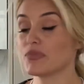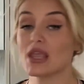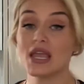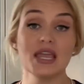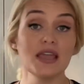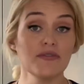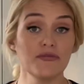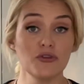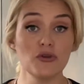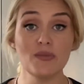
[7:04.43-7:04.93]

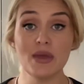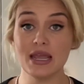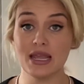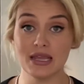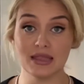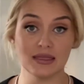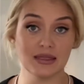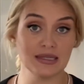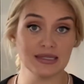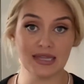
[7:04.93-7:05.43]
If you make
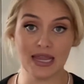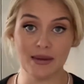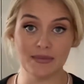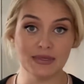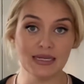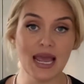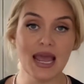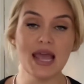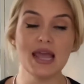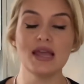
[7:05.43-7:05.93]
it the same
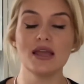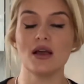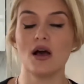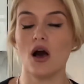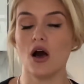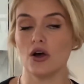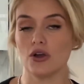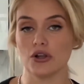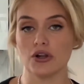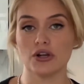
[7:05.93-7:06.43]
day,
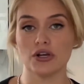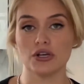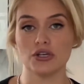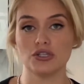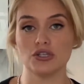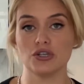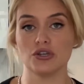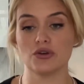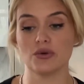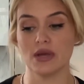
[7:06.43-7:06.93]
all you're gonna
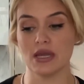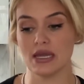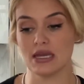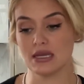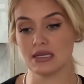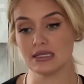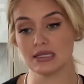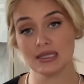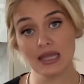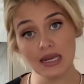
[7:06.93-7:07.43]
do
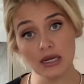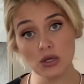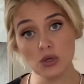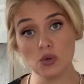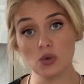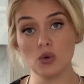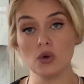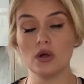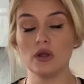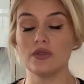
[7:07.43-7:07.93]
is let it
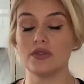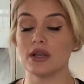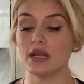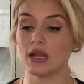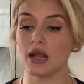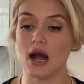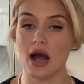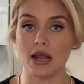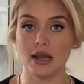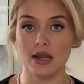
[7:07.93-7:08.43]
cool, then
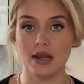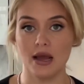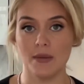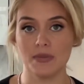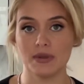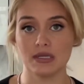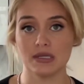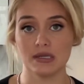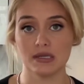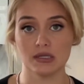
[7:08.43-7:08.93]
cut it up
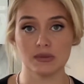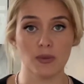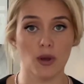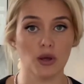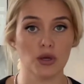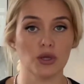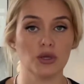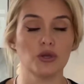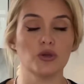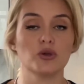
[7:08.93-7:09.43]
into small
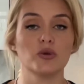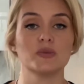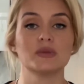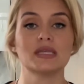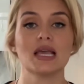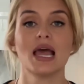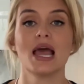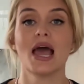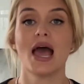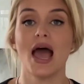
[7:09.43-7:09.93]
cubes
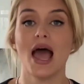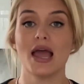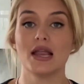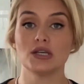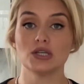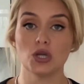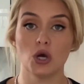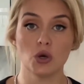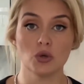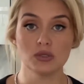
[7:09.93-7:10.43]
and
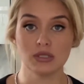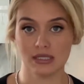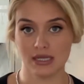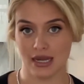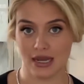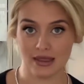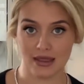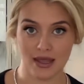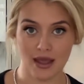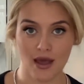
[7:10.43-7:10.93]
toast it
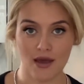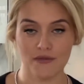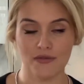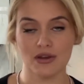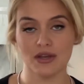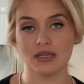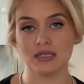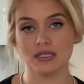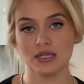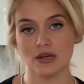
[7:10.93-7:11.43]
in the oven
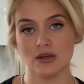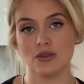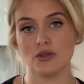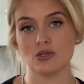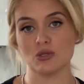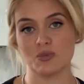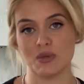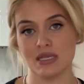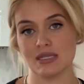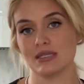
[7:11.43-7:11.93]
until those
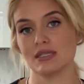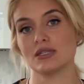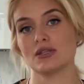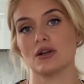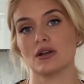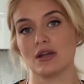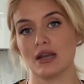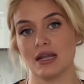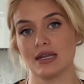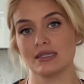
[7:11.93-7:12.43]
pieces are
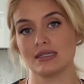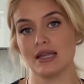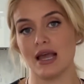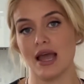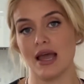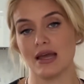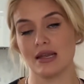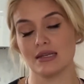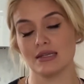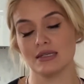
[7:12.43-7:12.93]
nice
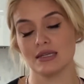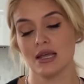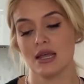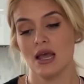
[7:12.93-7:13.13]
and